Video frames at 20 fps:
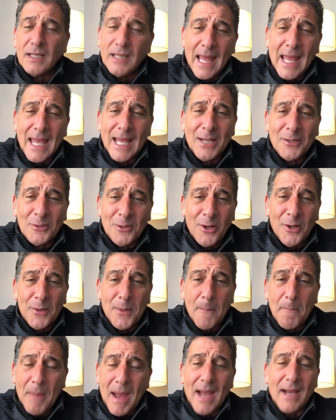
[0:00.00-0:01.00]
land on
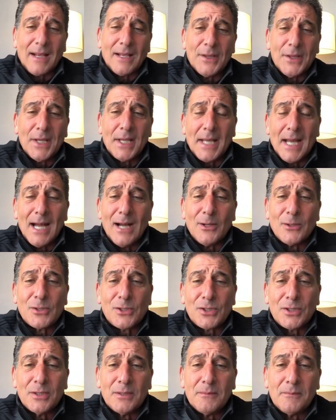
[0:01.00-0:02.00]
the back of the
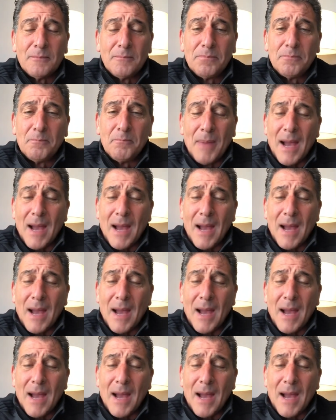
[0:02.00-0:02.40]
couch and